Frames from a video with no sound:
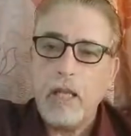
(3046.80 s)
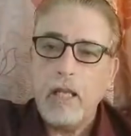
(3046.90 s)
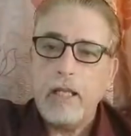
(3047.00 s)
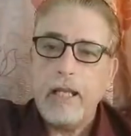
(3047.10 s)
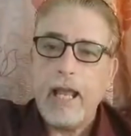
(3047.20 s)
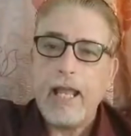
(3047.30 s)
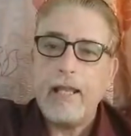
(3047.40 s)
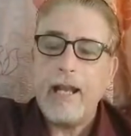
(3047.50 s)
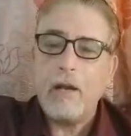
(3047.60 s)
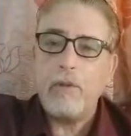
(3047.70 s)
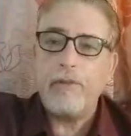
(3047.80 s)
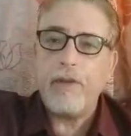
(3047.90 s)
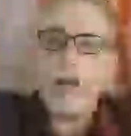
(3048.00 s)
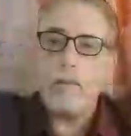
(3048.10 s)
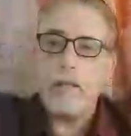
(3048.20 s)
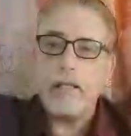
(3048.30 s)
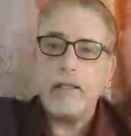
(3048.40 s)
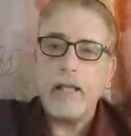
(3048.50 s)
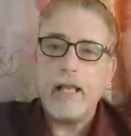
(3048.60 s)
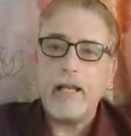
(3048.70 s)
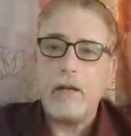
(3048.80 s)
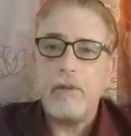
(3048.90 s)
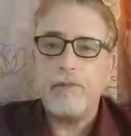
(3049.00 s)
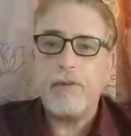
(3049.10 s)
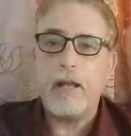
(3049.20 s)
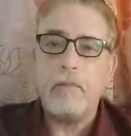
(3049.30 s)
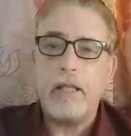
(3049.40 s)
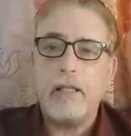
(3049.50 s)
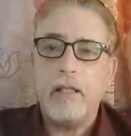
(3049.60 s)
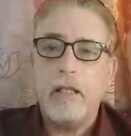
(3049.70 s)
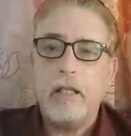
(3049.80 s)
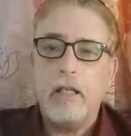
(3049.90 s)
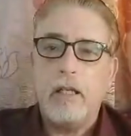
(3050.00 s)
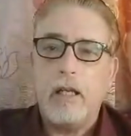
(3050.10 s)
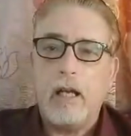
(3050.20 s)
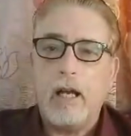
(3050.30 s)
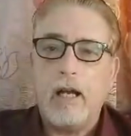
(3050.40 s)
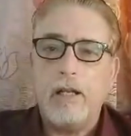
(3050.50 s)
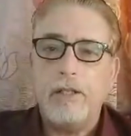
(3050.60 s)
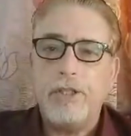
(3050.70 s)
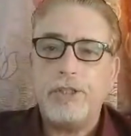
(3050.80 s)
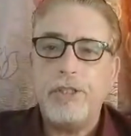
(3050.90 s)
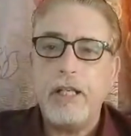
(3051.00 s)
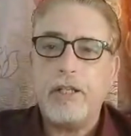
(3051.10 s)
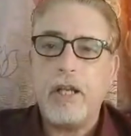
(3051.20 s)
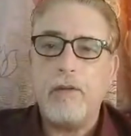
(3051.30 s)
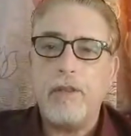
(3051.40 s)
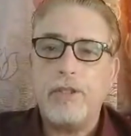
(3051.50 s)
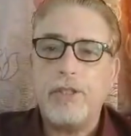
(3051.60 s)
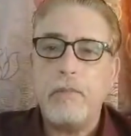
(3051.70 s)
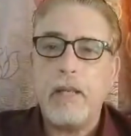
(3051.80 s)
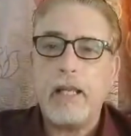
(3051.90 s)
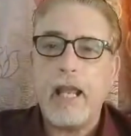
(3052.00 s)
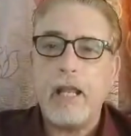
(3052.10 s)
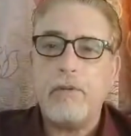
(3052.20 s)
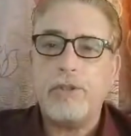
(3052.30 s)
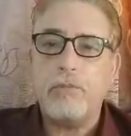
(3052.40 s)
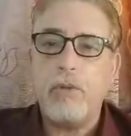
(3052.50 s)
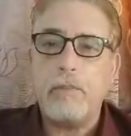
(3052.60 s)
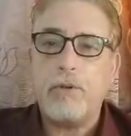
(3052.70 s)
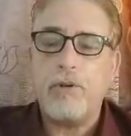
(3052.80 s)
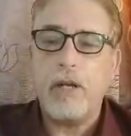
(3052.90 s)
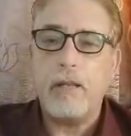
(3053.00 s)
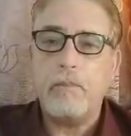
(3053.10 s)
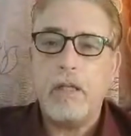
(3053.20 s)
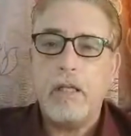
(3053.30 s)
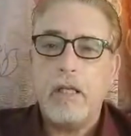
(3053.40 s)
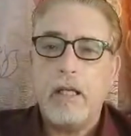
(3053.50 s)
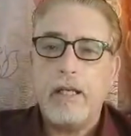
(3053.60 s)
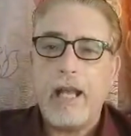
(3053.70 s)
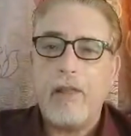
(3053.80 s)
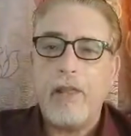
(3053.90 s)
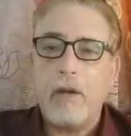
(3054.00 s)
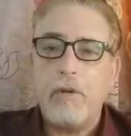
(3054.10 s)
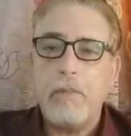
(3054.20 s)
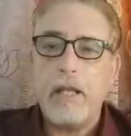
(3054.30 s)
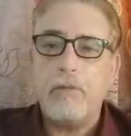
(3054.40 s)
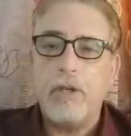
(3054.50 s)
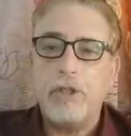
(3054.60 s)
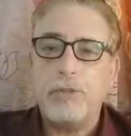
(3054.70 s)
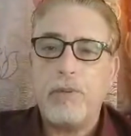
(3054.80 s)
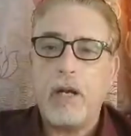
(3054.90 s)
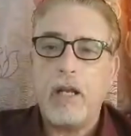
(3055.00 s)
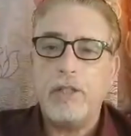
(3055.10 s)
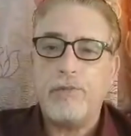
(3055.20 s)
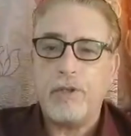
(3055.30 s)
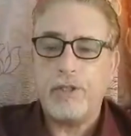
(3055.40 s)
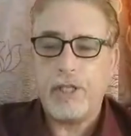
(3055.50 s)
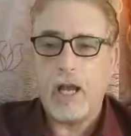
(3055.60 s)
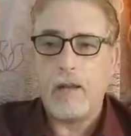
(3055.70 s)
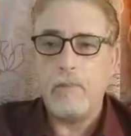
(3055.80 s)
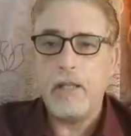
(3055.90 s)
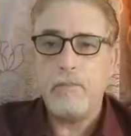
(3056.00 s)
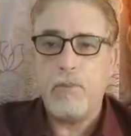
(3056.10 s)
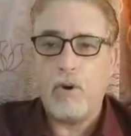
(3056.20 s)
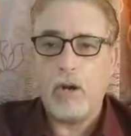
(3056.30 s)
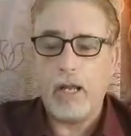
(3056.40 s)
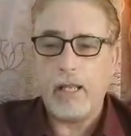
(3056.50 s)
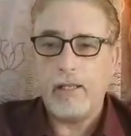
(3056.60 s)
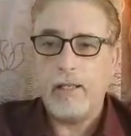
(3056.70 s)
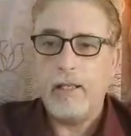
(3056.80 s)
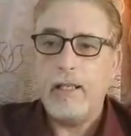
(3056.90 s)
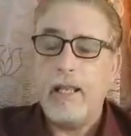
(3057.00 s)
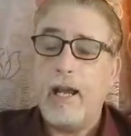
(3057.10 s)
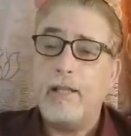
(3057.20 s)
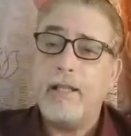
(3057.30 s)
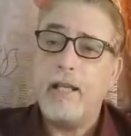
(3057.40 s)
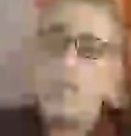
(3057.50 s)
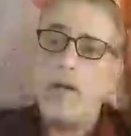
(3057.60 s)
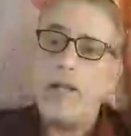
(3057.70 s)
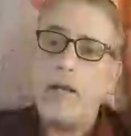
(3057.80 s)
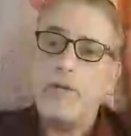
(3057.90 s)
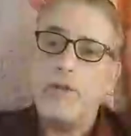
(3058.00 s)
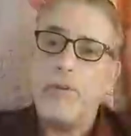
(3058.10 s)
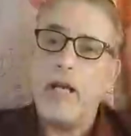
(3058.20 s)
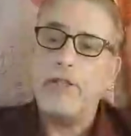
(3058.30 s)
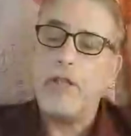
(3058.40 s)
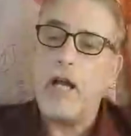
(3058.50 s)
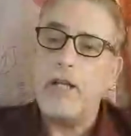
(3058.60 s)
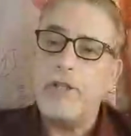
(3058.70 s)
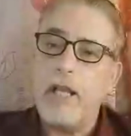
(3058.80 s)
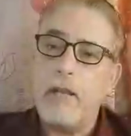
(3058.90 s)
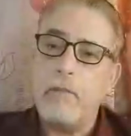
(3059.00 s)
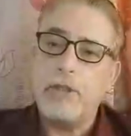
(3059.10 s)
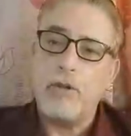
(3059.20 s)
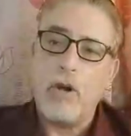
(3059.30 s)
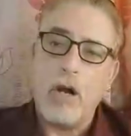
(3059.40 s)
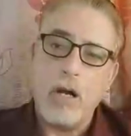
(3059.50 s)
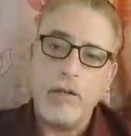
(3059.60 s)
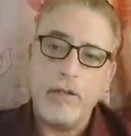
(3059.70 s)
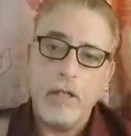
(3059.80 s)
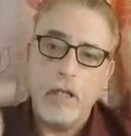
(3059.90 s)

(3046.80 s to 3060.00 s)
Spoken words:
Yeah, hanging out with the family. Hanging out with the family. Just need to cover the cement cake with some whipped cream. Now that would be a real surprise for Tommy Boy. Yeah, I tell you what, that would surprise Scott. She hit me so hard